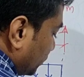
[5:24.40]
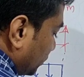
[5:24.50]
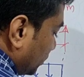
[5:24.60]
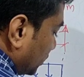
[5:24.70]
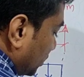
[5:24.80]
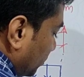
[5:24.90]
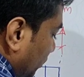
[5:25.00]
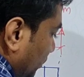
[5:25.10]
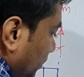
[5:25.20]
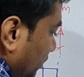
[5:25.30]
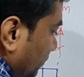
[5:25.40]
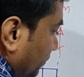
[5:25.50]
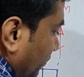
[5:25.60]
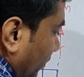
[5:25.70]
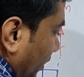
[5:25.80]
show the supports
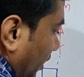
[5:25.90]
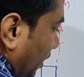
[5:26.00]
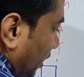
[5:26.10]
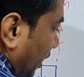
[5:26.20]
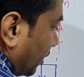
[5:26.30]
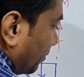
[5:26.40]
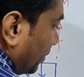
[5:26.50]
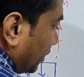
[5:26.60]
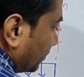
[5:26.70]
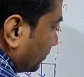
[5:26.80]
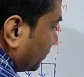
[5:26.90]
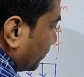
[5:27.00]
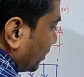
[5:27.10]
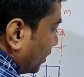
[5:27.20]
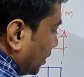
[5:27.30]
A and B,
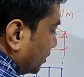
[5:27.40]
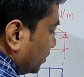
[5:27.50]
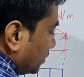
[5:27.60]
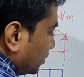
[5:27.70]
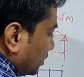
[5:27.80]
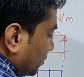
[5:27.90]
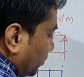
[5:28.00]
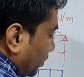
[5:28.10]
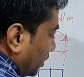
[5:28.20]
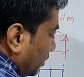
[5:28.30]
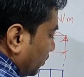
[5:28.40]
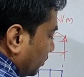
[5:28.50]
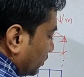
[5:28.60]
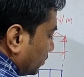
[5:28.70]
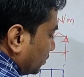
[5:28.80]
and this is the point
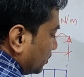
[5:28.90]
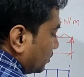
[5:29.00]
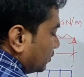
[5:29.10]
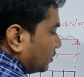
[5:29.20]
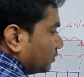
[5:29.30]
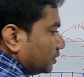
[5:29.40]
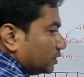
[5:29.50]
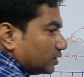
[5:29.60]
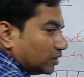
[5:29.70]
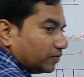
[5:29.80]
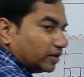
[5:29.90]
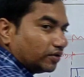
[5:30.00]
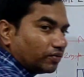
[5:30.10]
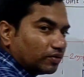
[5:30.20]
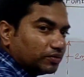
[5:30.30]
load which is converted
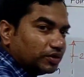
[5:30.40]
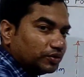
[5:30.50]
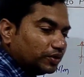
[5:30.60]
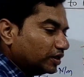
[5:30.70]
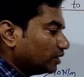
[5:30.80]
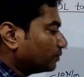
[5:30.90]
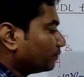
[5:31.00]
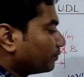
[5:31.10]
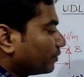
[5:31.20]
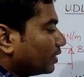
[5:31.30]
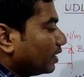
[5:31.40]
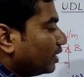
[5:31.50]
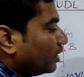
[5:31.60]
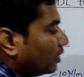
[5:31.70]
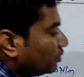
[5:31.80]
from the UDL.
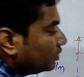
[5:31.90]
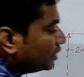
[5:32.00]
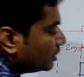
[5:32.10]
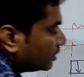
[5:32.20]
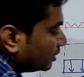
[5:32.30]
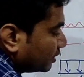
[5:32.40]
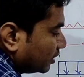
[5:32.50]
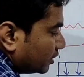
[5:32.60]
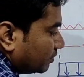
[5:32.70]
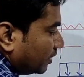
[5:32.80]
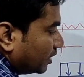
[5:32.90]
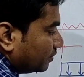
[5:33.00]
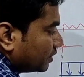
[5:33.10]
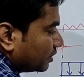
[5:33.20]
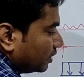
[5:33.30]
Now this distance
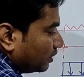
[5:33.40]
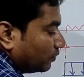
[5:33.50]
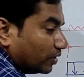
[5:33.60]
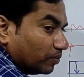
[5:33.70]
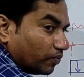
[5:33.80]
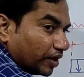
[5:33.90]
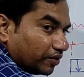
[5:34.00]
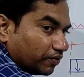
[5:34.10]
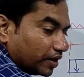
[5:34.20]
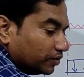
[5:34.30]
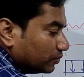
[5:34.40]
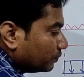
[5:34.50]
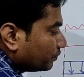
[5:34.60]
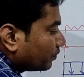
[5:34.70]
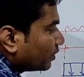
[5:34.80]
becomes
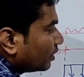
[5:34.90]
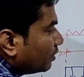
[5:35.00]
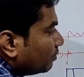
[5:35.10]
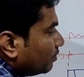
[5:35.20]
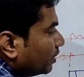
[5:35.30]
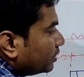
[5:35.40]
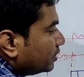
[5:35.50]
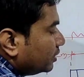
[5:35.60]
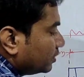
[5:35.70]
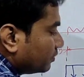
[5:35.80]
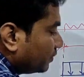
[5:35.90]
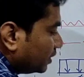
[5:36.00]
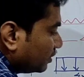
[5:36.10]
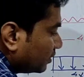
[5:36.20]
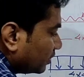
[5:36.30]
1.5 plus this
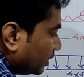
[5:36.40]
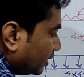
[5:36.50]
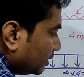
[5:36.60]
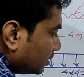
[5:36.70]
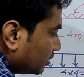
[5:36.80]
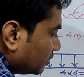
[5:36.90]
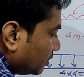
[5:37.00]
one, that is